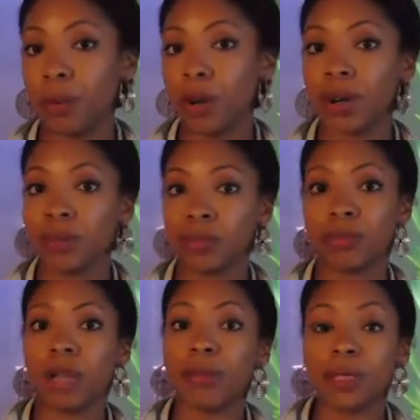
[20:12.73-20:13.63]
were
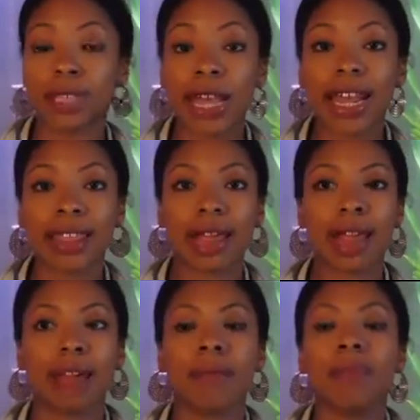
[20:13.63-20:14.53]
upset at that.